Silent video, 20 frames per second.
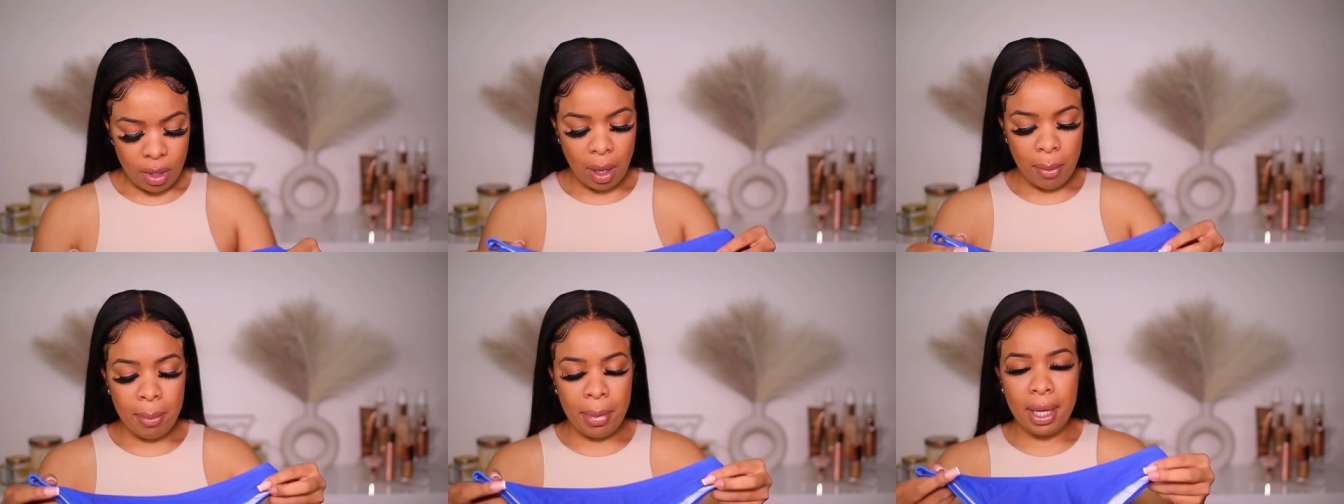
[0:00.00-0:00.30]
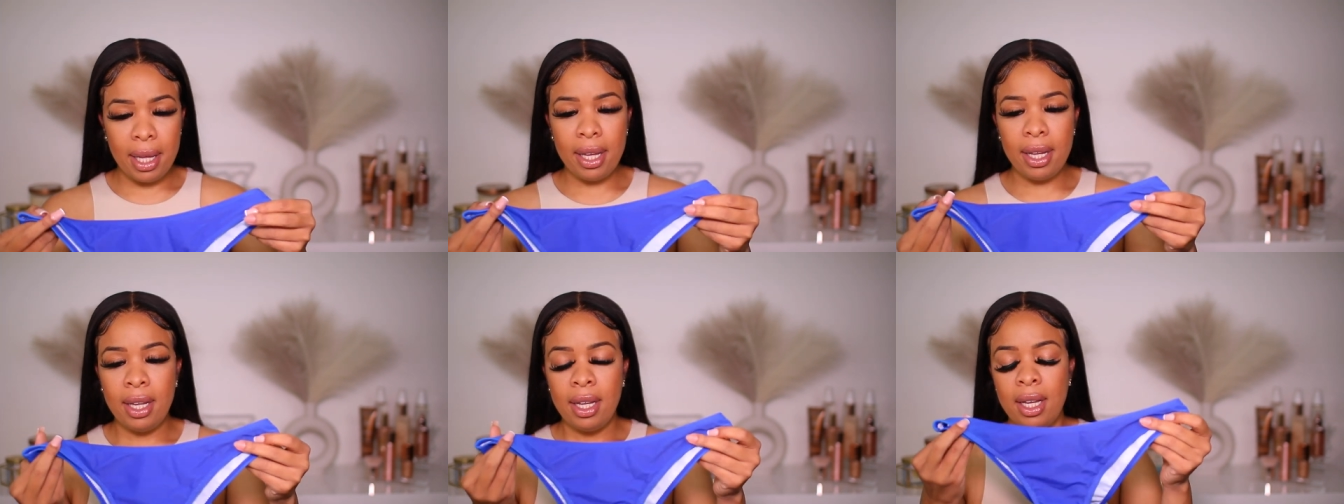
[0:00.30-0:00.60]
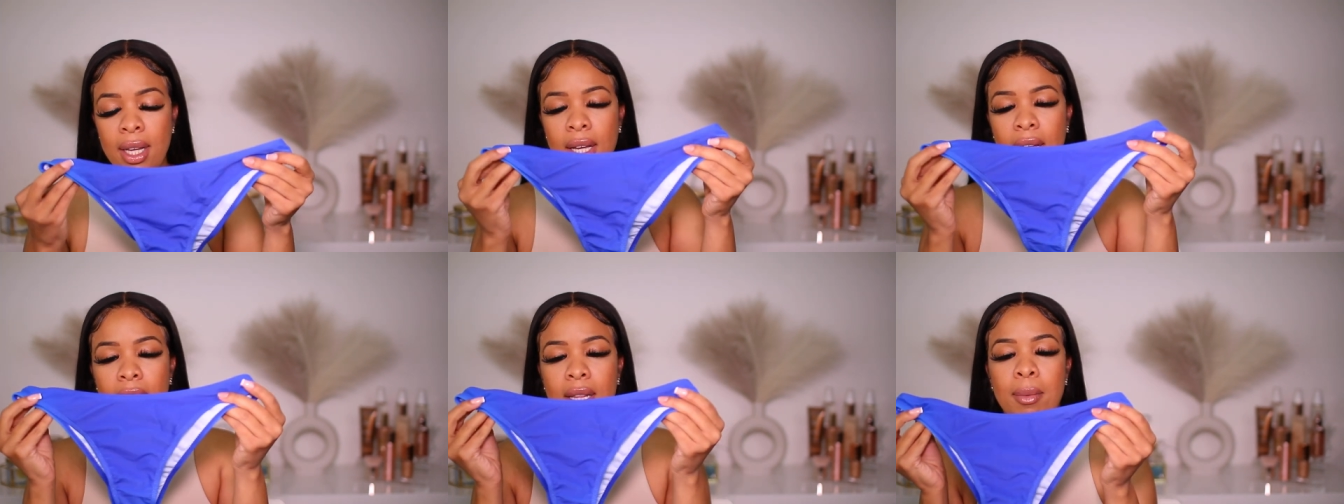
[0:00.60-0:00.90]
but
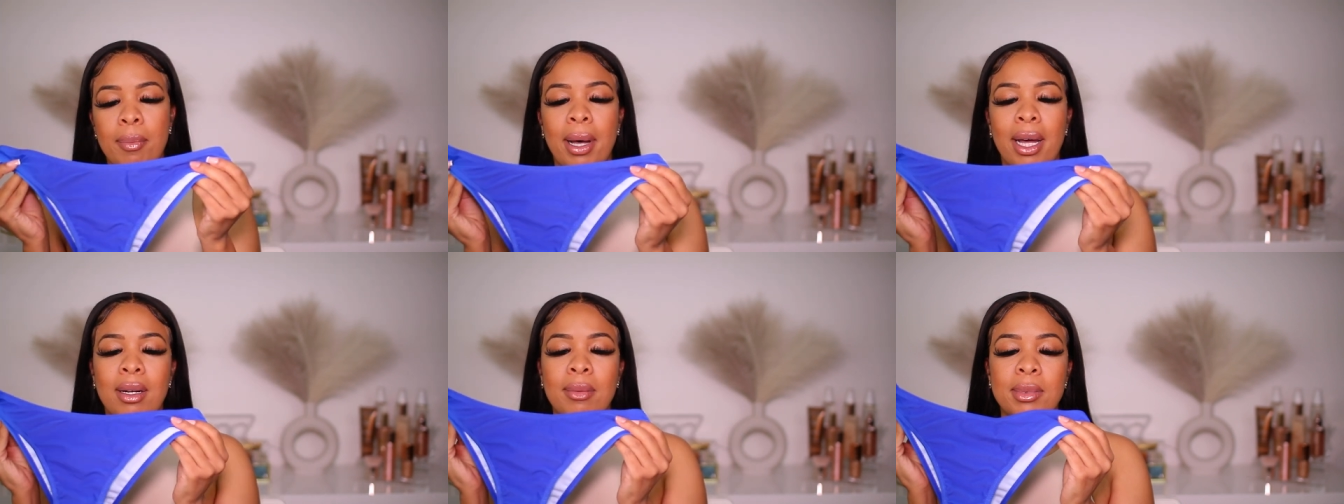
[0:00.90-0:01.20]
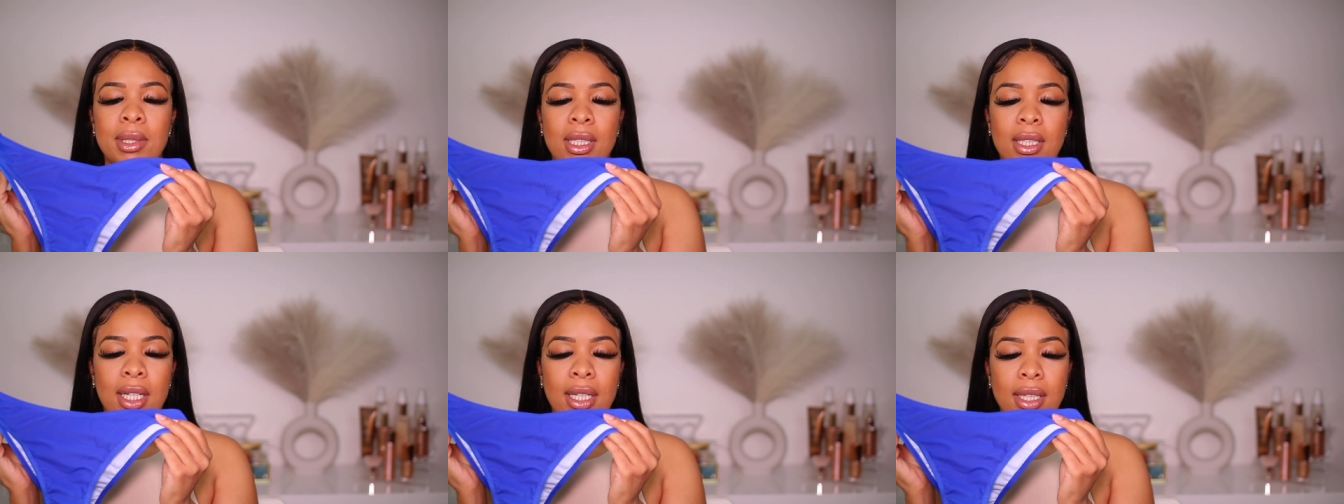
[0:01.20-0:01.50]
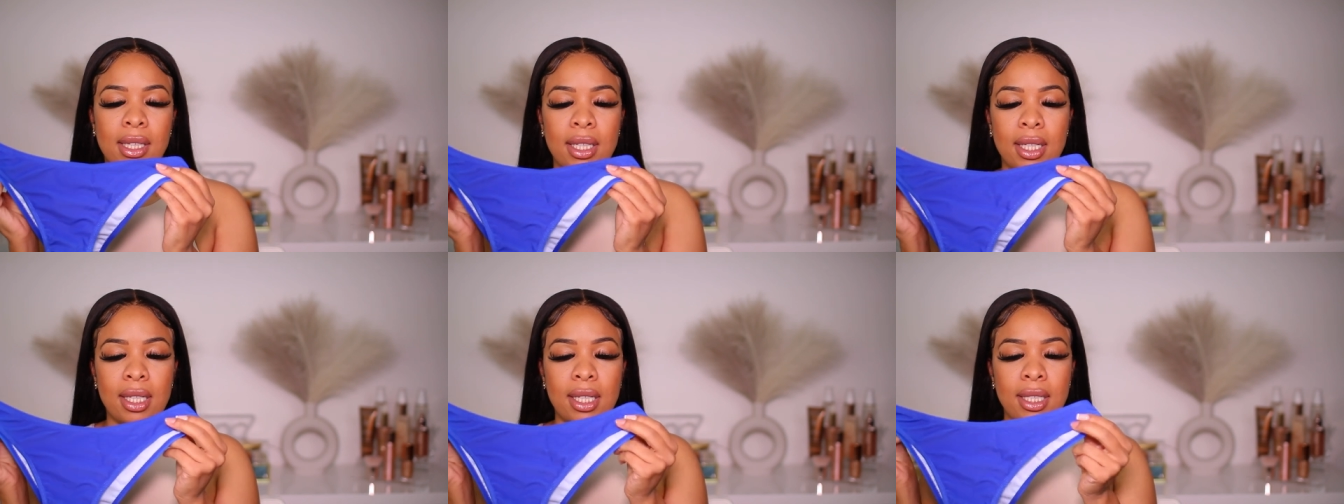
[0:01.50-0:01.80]
the bottoms look
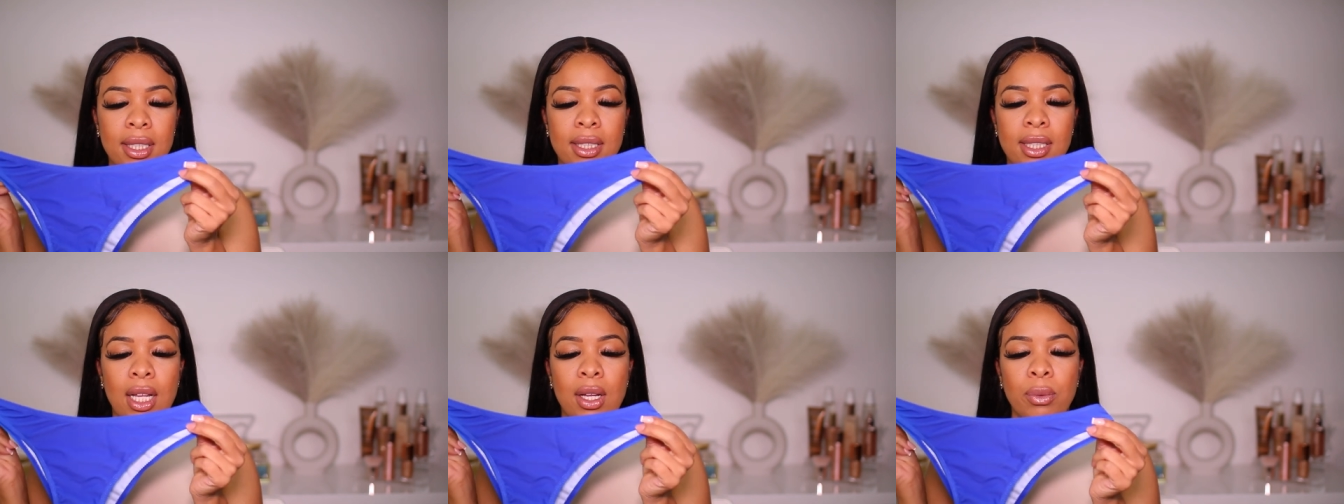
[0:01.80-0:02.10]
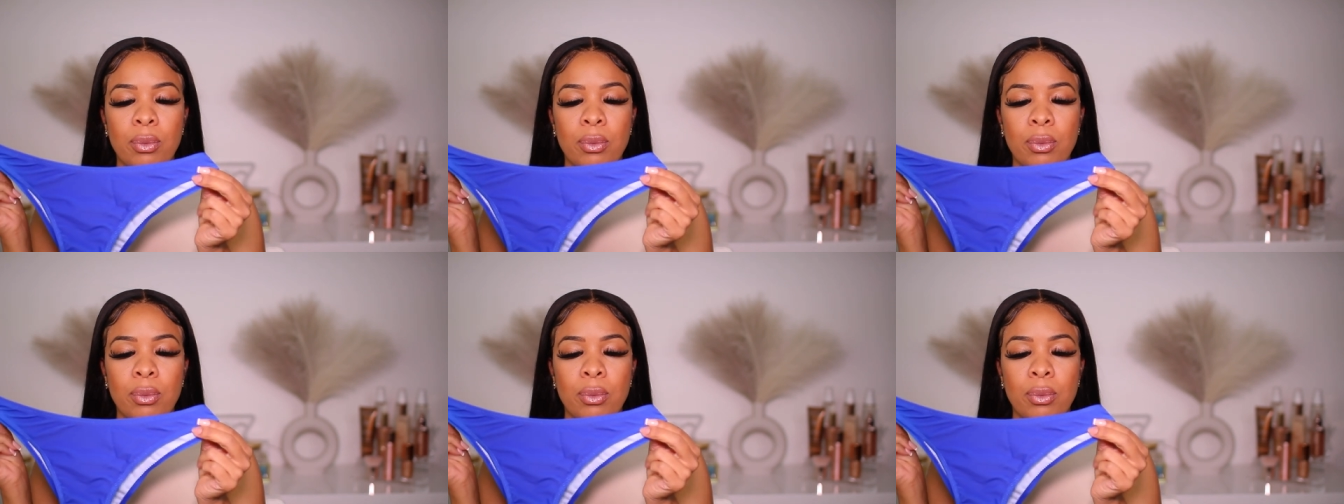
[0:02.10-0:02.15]
like this